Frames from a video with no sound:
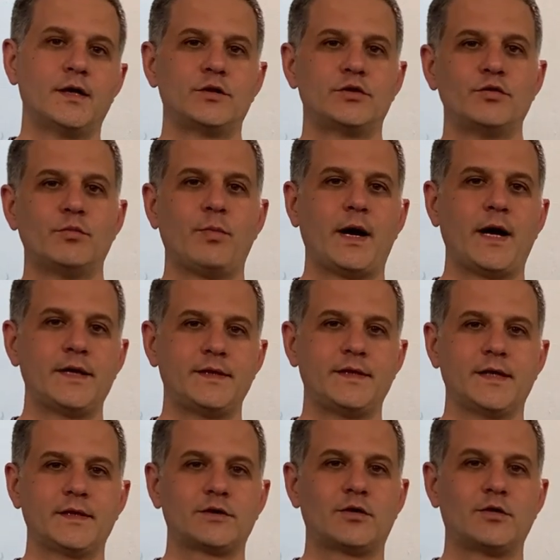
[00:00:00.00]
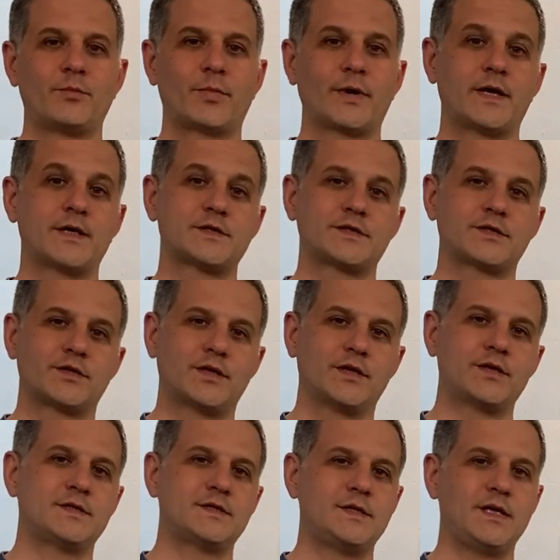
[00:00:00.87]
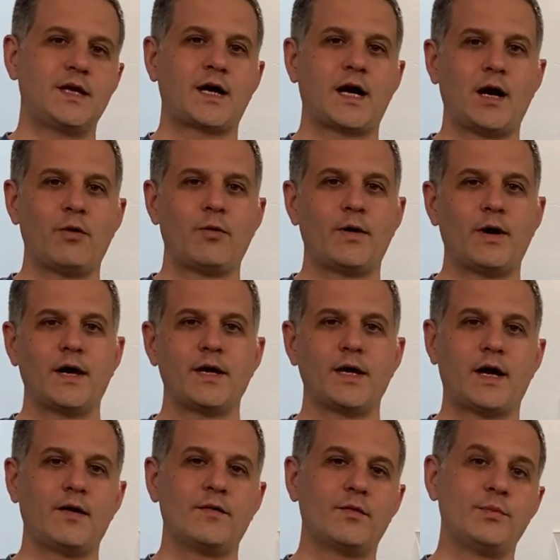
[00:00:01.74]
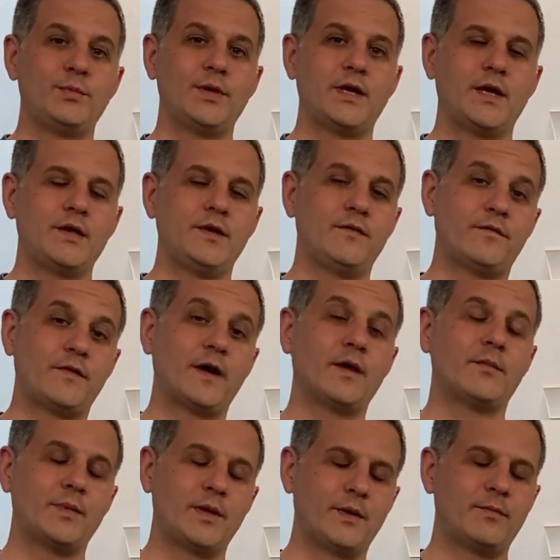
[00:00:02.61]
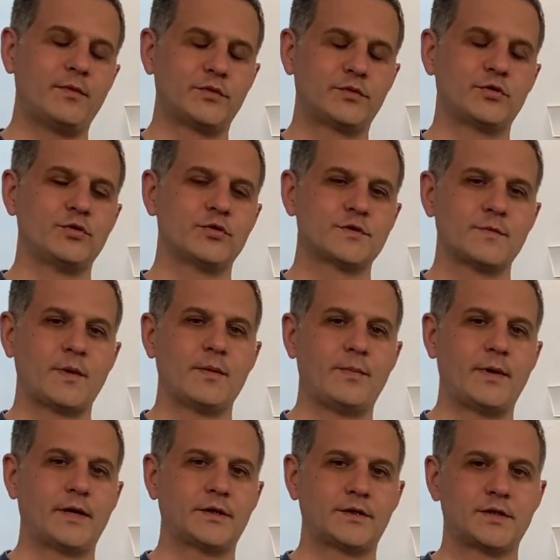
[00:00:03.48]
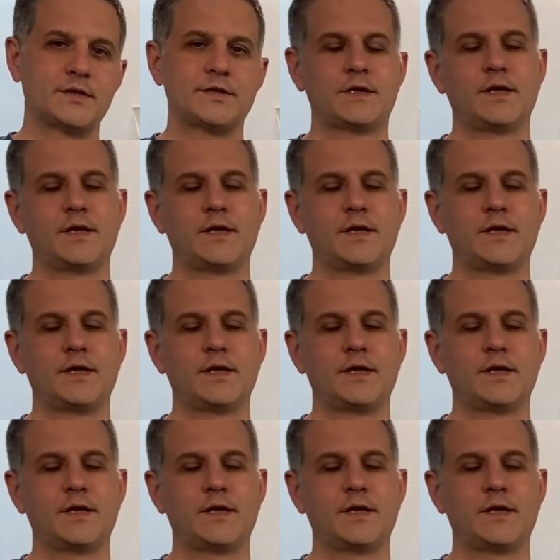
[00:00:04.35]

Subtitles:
to buy that compressor and see how if I'll be able to use my batteries.